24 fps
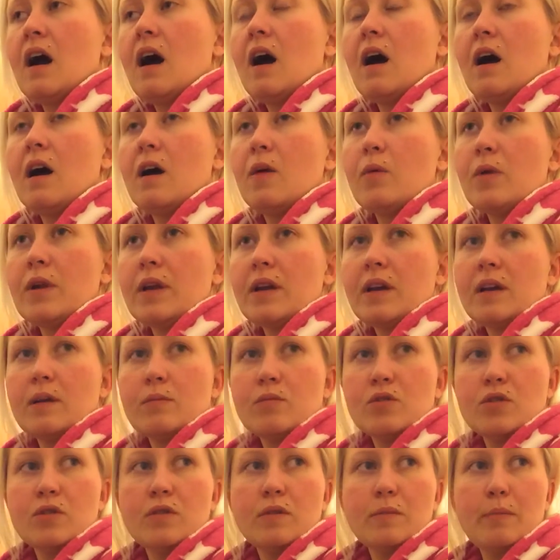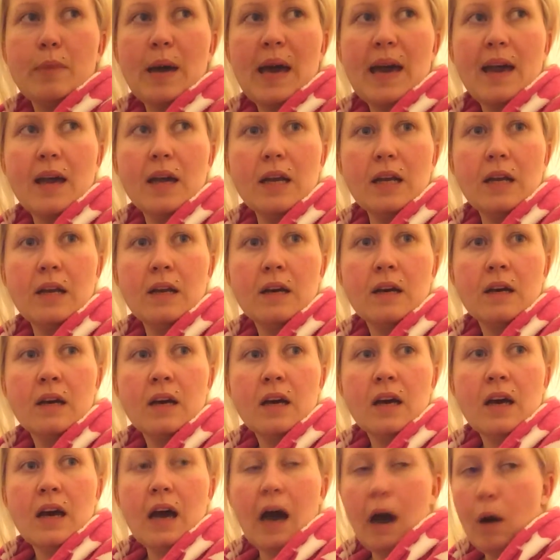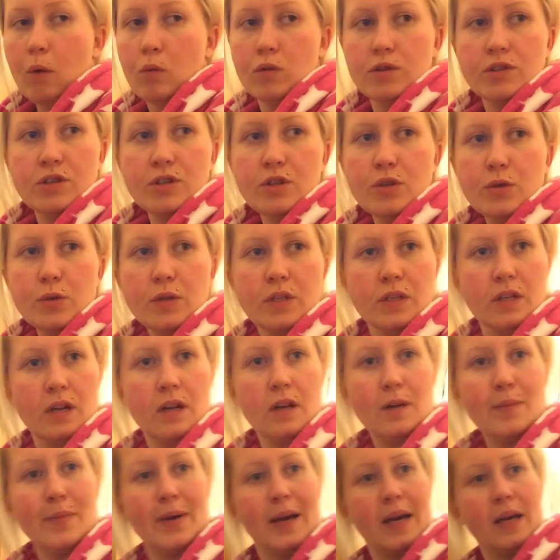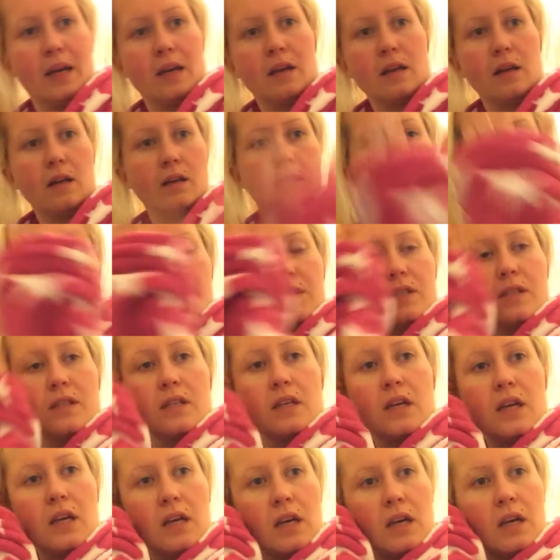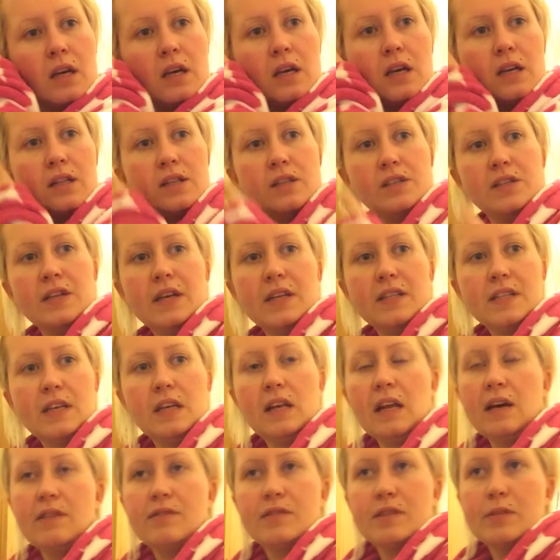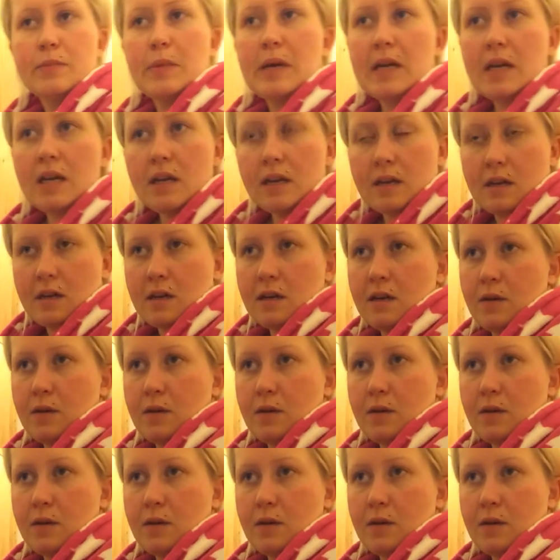When it comes to the pain, I wasn't using any painkillers the day they left me,